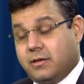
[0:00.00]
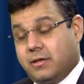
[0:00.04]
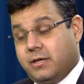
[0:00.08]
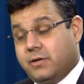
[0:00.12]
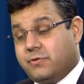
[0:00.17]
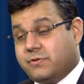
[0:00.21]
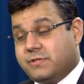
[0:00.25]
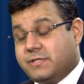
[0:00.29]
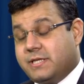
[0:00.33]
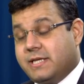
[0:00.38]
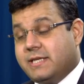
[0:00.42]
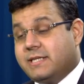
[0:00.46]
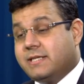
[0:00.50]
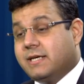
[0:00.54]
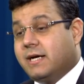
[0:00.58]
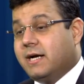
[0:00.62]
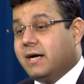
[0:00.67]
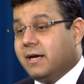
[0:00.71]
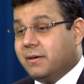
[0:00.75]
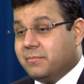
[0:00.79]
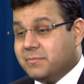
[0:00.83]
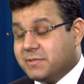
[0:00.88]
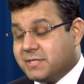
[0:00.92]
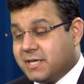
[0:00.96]
Interesting
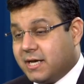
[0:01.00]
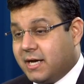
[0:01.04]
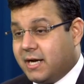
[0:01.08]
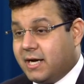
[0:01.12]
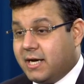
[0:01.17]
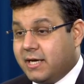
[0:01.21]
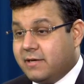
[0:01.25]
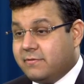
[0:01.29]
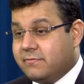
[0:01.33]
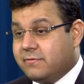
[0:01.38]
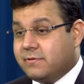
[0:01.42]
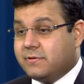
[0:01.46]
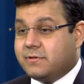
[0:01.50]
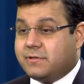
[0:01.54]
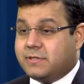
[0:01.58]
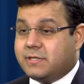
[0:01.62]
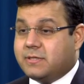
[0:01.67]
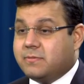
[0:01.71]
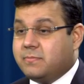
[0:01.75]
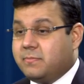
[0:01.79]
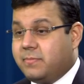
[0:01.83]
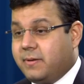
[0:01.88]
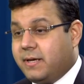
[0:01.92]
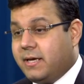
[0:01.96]
times. I would
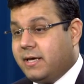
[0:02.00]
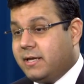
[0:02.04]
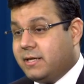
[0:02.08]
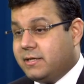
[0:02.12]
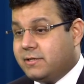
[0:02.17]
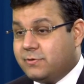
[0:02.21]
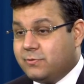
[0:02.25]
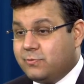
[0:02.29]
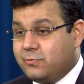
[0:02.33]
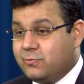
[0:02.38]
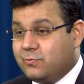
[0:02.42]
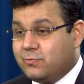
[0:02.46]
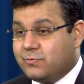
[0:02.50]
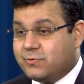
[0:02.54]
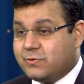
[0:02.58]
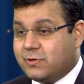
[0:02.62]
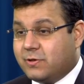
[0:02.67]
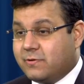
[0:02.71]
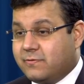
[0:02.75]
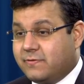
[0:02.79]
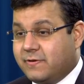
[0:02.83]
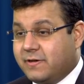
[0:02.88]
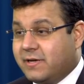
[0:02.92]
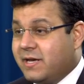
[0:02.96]
compare it to
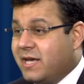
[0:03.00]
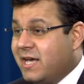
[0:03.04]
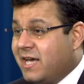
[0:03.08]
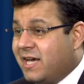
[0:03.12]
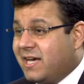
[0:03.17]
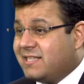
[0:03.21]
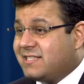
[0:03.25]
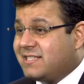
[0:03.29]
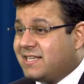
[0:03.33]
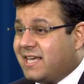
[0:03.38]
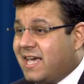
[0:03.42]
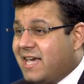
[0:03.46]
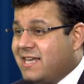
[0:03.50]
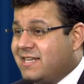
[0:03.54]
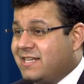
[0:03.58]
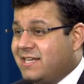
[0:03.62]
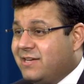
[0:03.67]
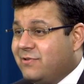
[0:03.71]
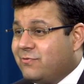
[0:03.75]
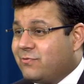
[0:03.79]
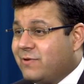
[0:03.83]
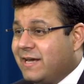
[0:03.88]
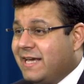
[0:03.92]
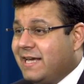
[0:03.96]
sort of a
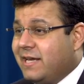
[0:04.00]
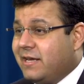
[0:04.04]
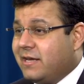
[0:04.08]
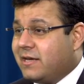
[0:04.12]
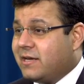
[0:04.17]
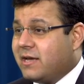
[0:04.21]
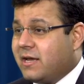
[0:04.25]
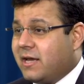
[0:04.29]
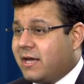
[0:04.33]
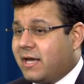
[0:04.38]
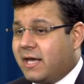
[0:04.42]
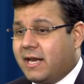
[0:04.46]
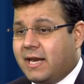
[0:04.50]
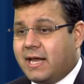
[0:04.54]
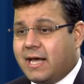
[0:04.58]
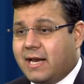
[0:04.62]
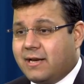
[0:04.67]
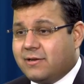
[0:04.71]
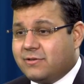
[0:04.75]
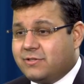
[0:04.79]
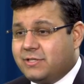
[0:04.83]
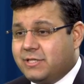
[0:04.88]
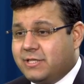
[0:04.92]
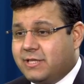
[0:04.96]
skating ring
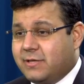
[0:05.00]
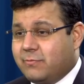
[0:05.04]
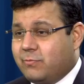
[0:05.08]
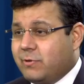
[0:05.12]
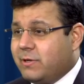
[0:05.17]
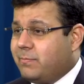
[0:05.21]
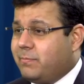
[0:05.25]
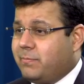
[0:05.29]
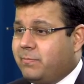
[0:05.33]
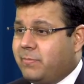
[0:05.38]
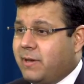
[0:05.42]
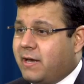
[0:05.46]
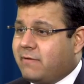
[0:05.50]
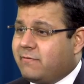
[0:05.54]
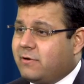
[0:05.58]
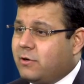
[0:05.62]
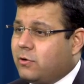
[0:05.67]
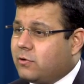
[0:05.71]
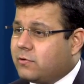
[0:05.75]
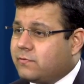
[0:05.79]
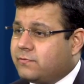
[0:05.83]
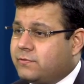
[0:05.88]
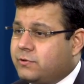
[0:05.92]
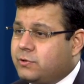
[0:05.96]
analogy, that we'll have a
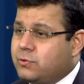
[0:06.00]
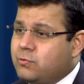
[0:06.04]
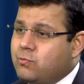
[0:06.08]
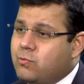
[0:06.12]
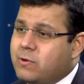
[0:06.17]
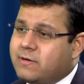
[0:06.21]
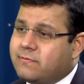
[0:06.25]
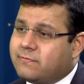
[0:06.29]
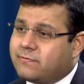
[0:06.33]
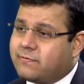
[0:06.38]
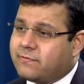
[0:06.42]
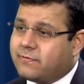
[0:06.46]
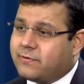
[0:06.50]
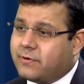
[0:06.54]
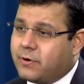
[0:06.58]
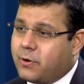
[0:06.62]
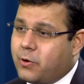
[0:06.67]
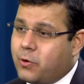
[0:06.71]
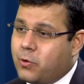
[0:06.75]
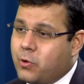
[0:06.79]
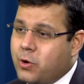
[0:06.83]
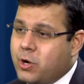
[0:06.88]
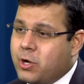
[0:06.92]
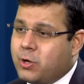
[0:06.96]
lot of to and
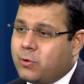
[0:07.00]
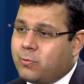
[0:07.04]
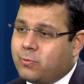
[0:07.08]
fro.